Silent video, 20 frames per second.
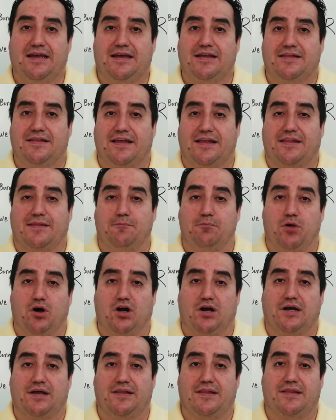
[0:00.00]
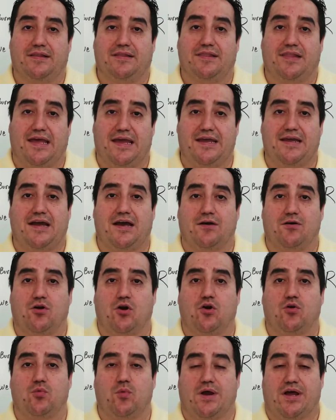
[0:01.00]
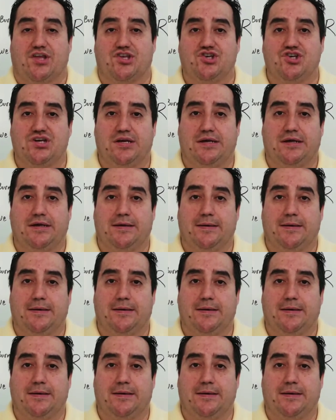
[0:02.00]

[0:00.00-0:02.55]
the book Think and Grow Rich.